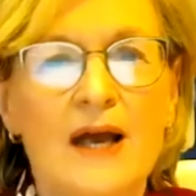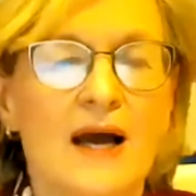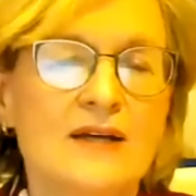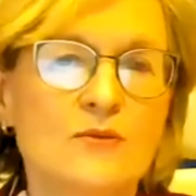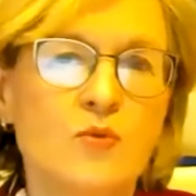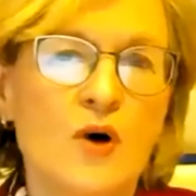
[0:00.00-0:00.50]

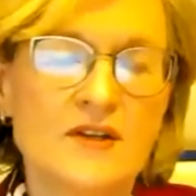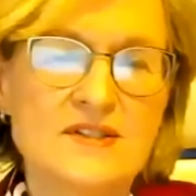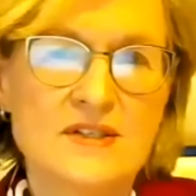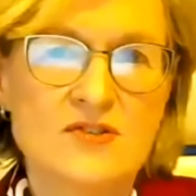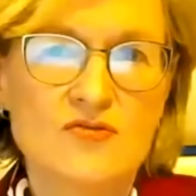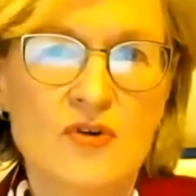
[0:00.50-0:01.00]
and what is
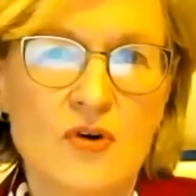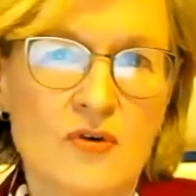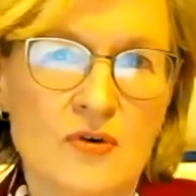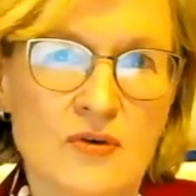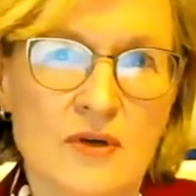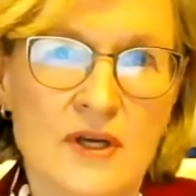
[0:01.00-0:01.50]
its
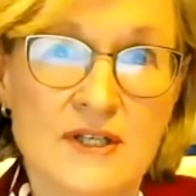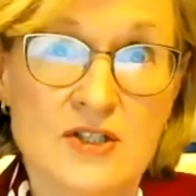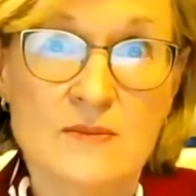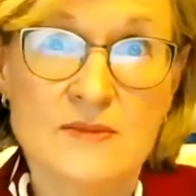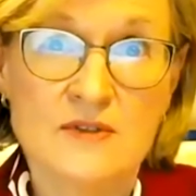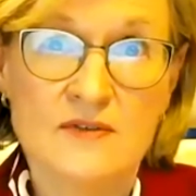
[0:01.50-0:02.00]
role in
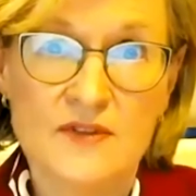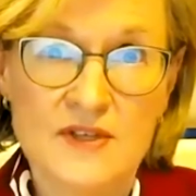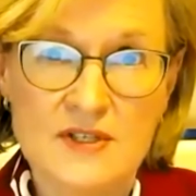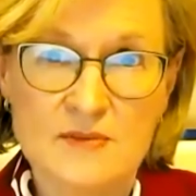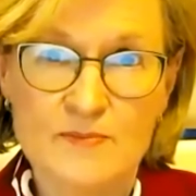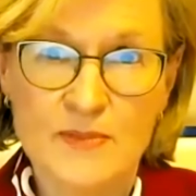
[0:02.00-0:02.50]
terms of
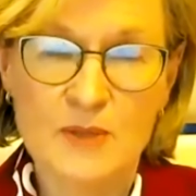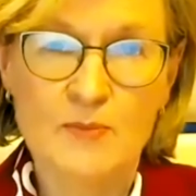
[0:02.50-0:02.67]
this big